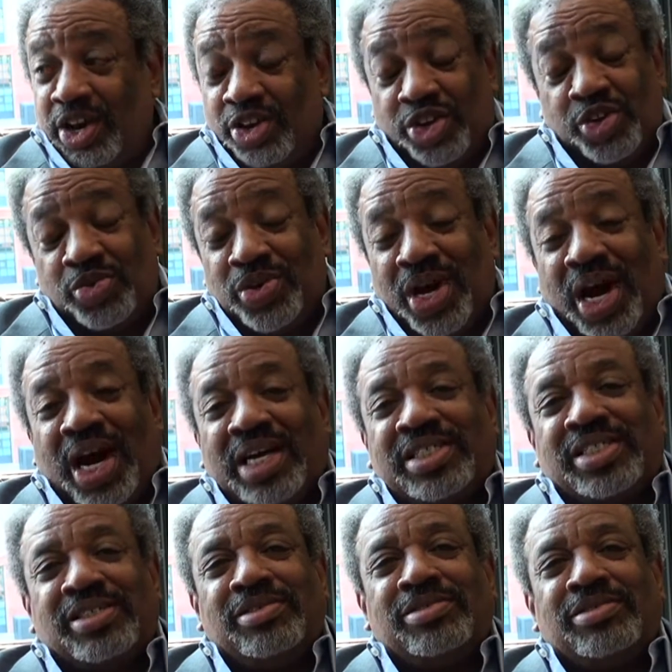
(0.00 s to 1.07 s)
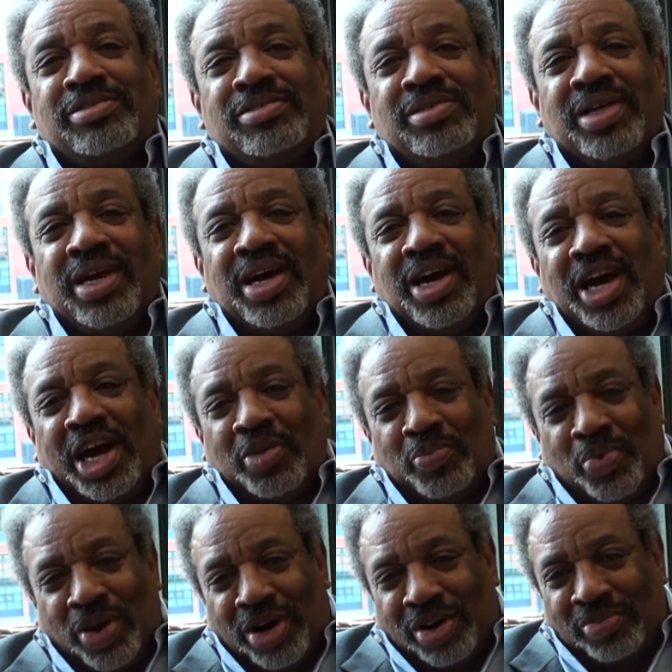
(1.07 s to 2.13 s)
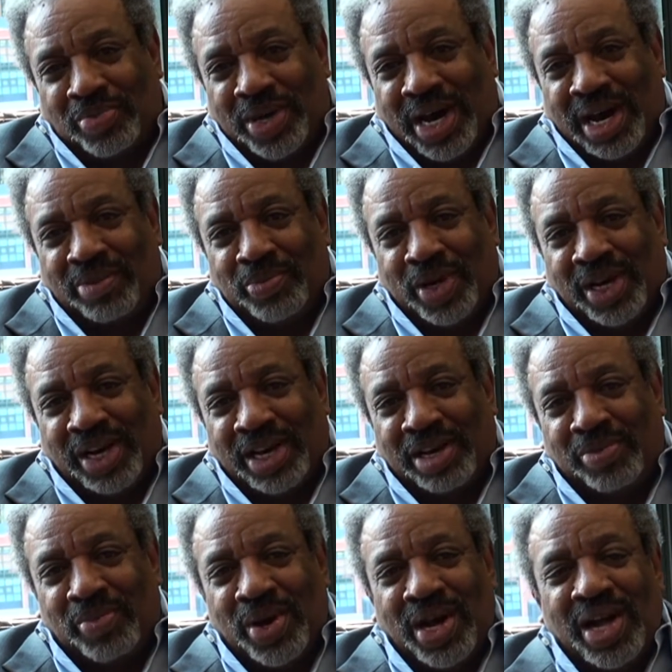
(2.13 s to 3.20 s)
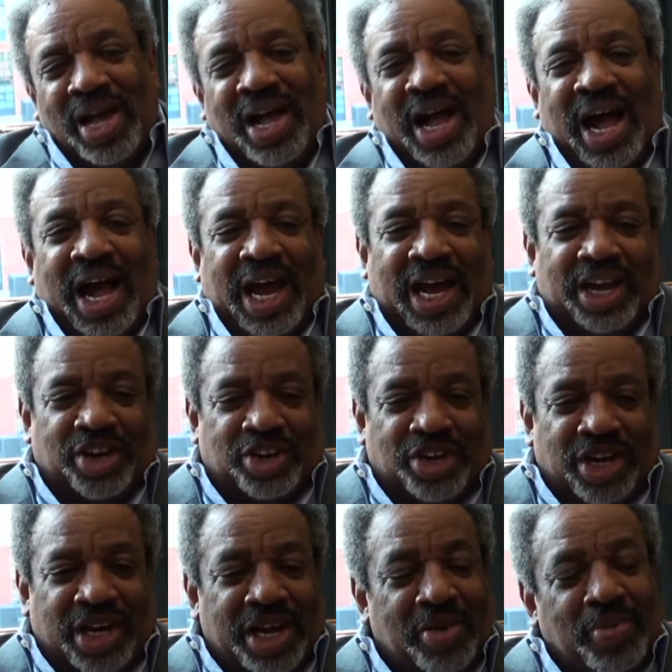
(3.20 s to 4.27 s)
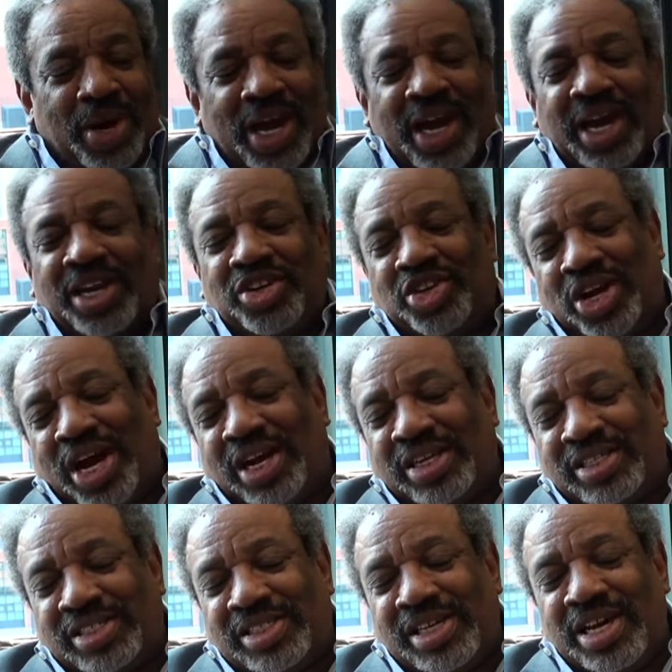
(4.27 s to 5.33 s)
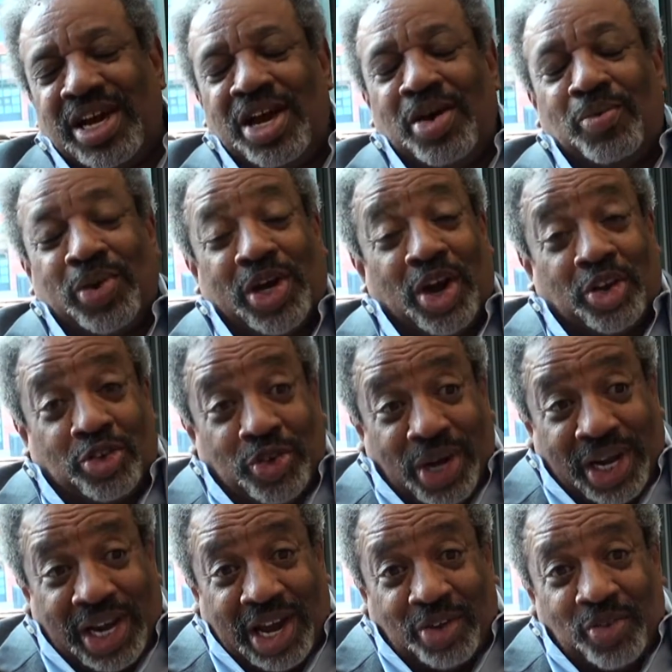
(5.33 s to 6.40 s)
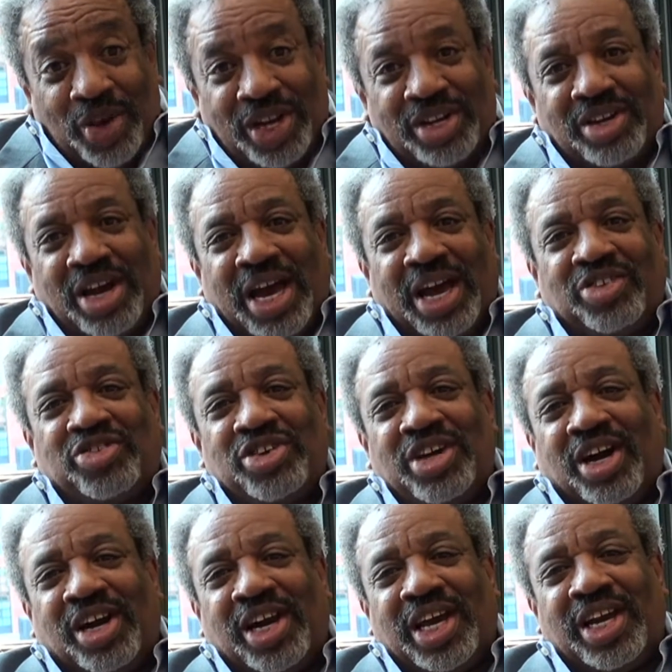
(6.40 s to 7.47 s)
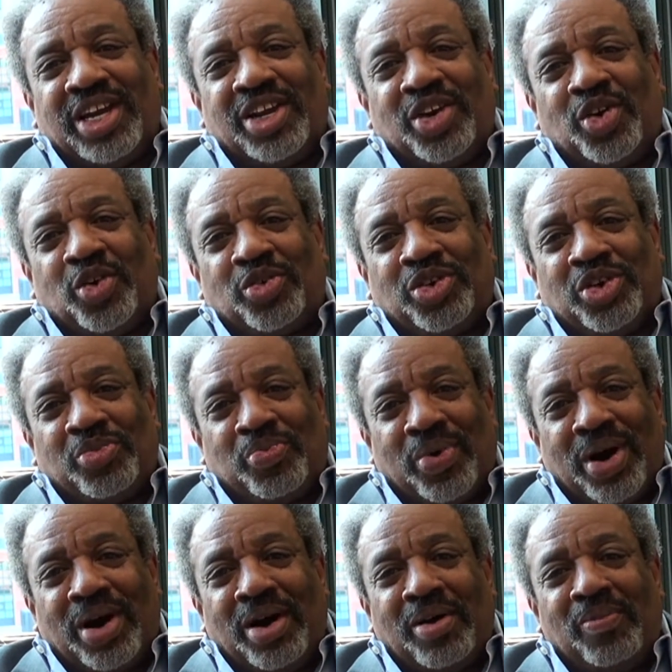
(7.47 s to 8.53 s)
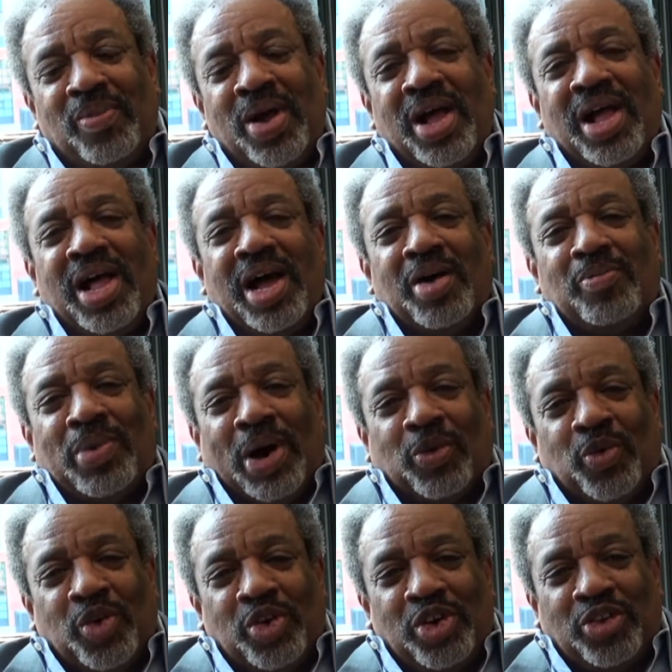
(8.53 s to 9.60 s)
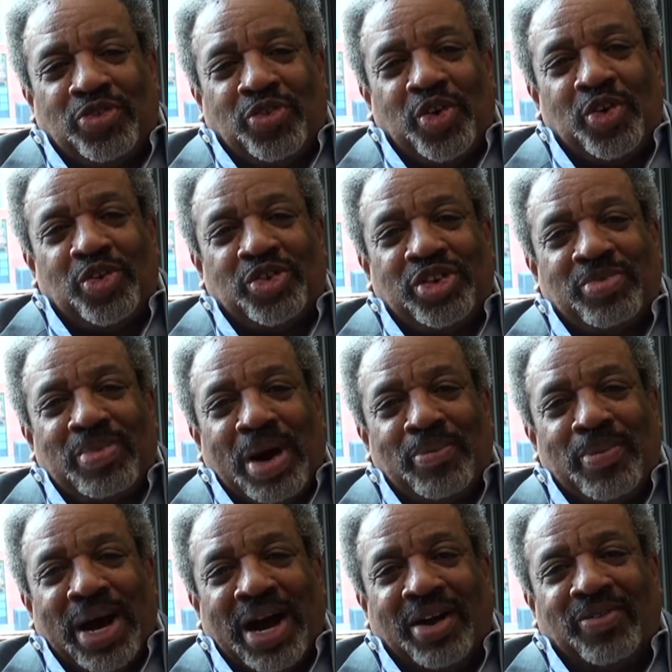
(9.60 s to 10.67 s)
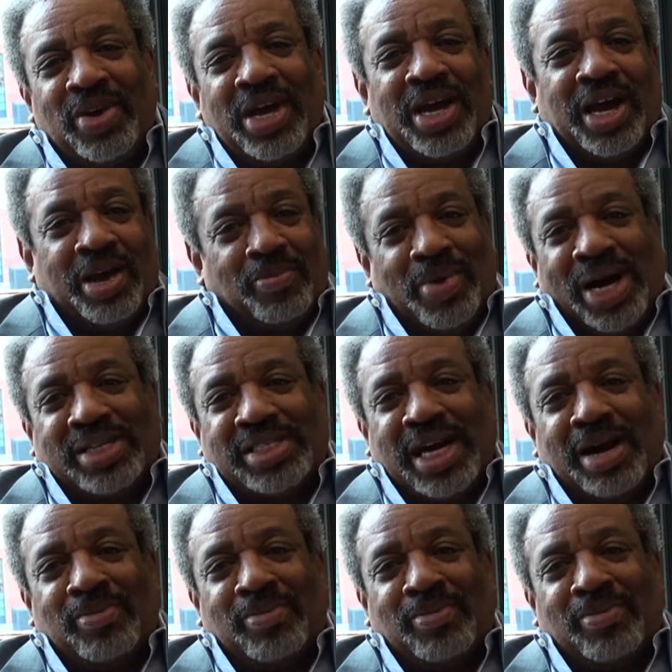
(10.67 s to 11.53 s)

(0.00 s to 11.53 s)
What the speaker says: If you doubt it, you'll do without it. Well, my mother passed away when I was 29 years old. And when I got into junior high school, And prom time came. I